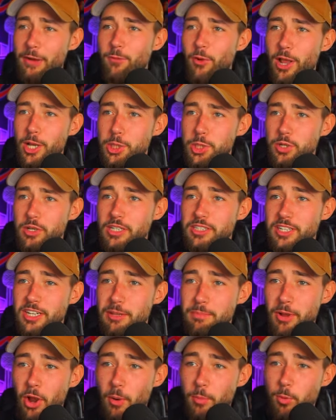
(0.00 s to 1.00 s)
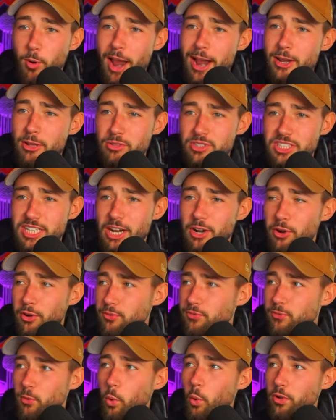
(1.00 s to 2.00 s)
Frazier is going to be our brand new center
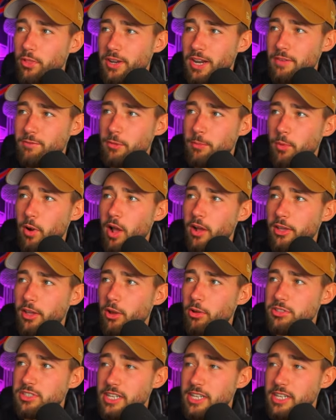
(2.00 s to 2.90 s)
for the Denver Broncos,